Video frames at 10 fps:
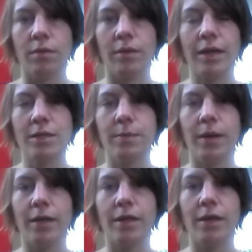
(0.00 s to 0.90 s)
That's
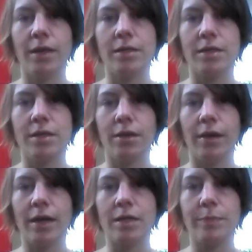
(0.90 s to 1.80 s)
why the
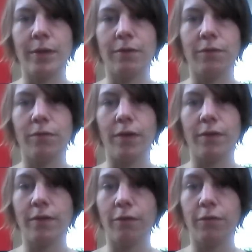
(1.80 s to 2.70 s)
necessary aspect
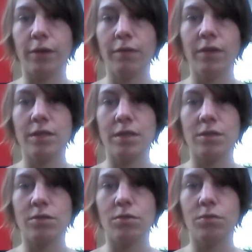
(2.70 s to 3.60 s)
of self-forgiveness
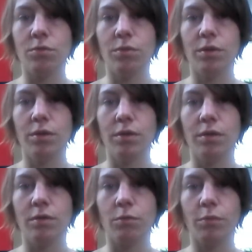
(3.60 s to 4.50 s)
is to
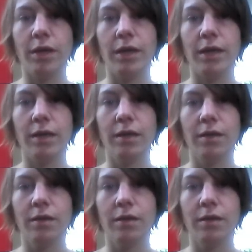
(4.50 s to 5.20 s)
redefine